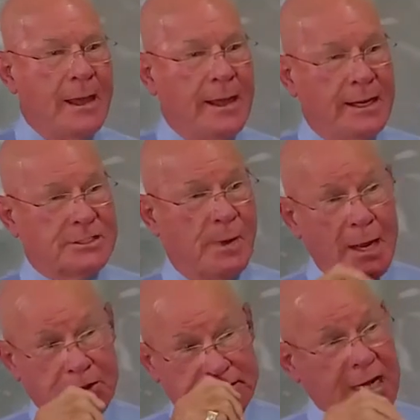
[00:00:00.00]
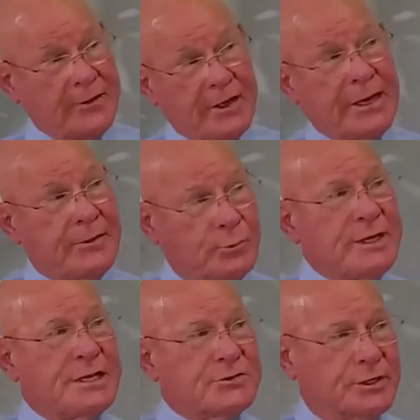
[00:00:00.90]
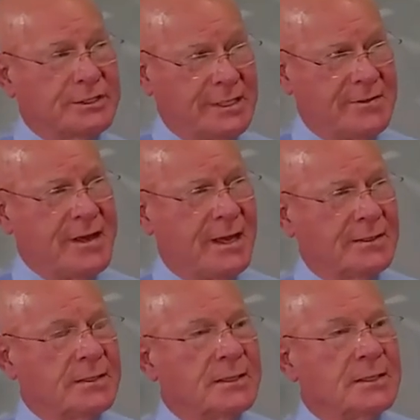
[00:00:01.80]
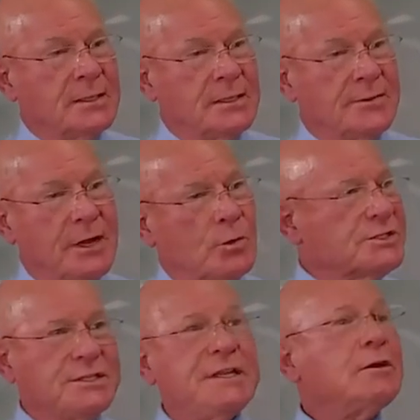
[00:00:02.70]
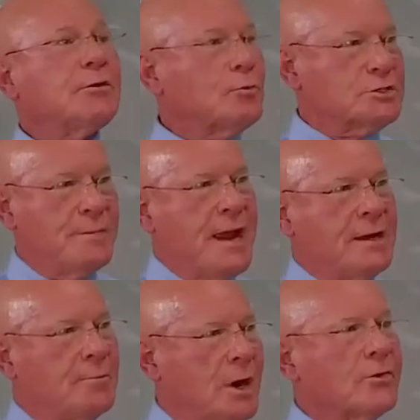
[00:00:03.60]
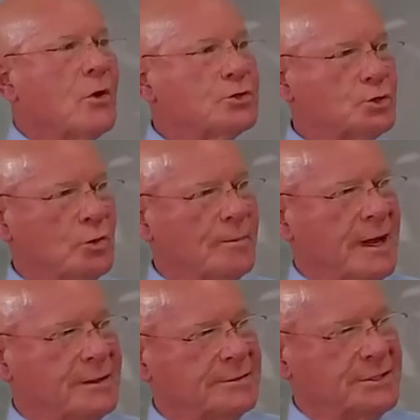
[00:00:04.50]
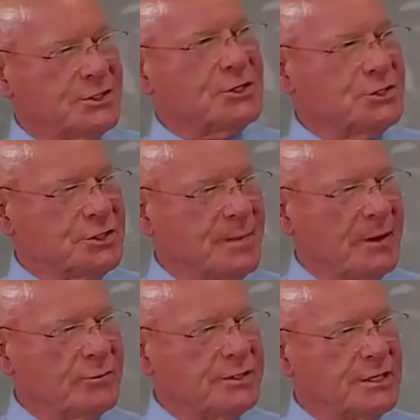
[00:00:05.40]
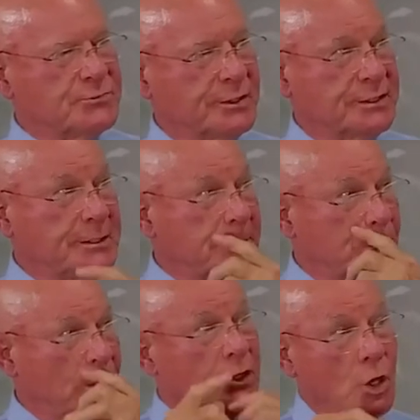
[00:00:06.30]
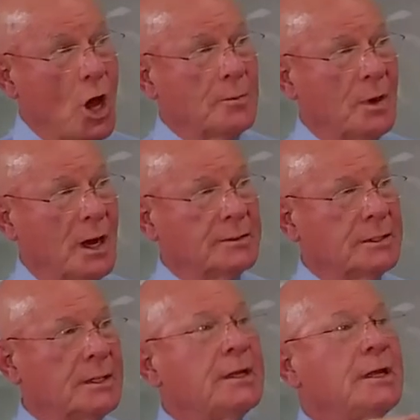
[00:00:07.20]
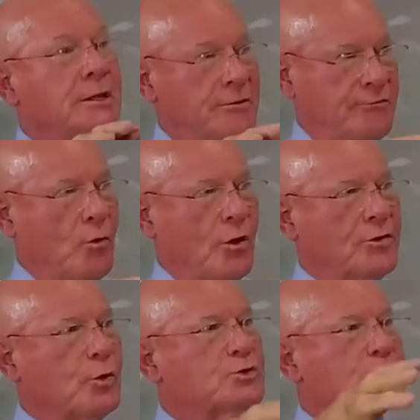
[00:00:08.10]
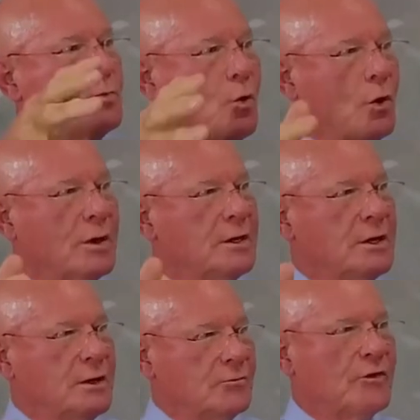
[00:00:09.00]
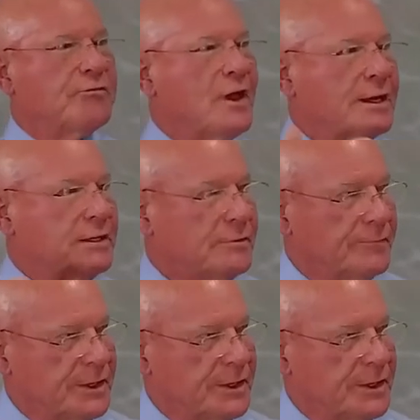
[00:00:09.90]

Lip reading: And it's my understanding that in the redistricting then, there was a deal that was made among those who were making decisions about redistricting to put Longmont in the 4th, which was more reflective of